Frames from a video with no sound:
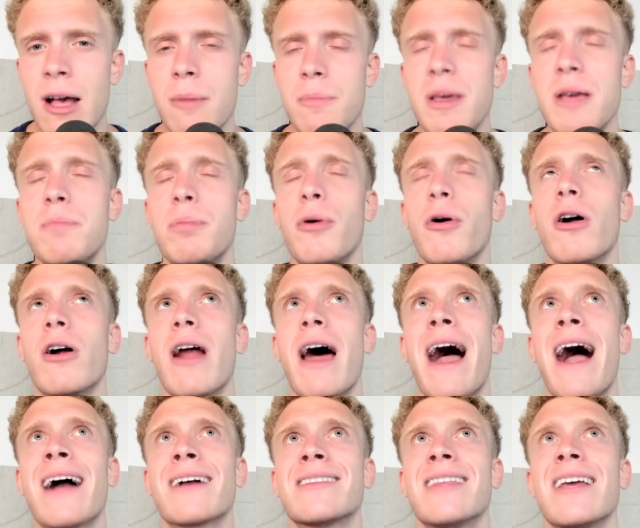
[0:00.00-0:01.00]
People are
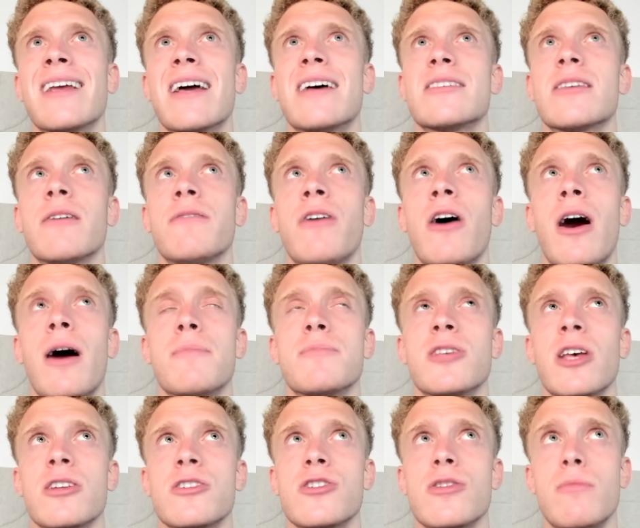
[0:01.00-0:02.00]
acting as if
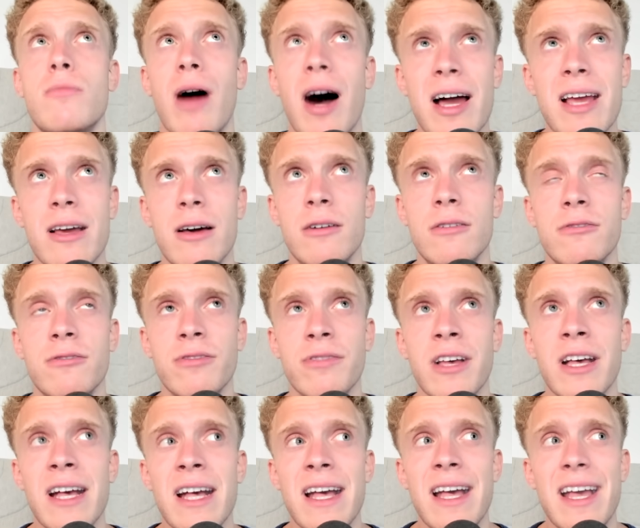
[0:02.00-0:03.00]
Khamzat Chimaev
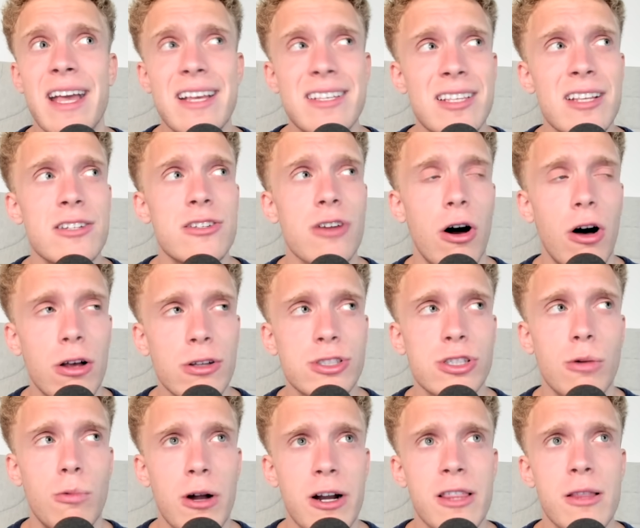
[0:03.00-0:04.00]
isn't also
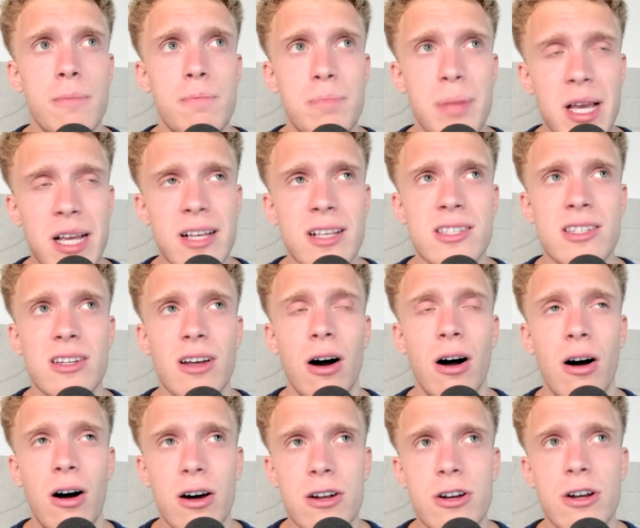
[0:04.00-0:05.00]
one of the biggest
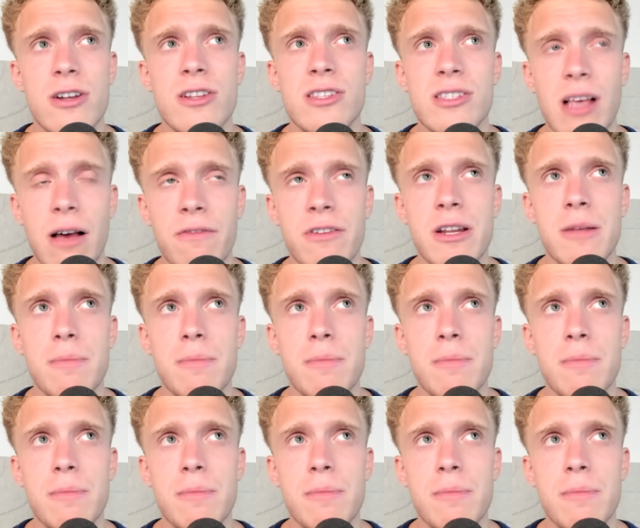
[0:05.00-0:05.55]
170